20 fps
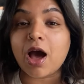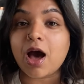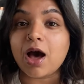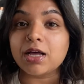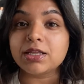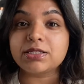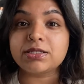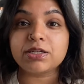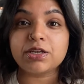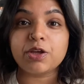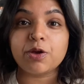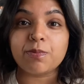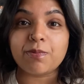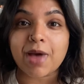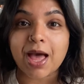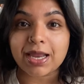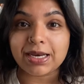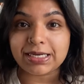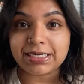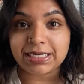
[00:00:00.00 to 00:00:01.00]
Arts and
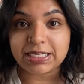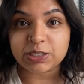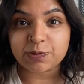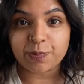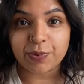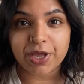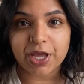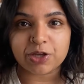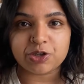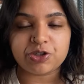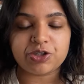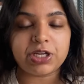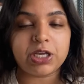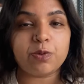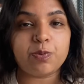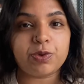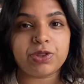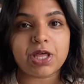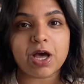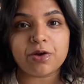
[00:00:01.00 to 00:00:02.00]
Humanities
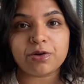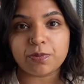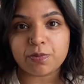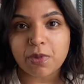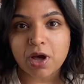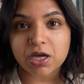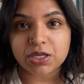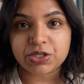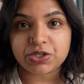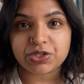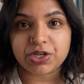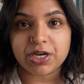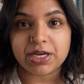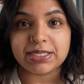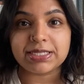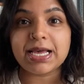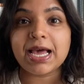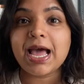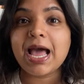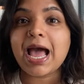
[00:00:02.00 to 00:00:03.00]
PhD without a master's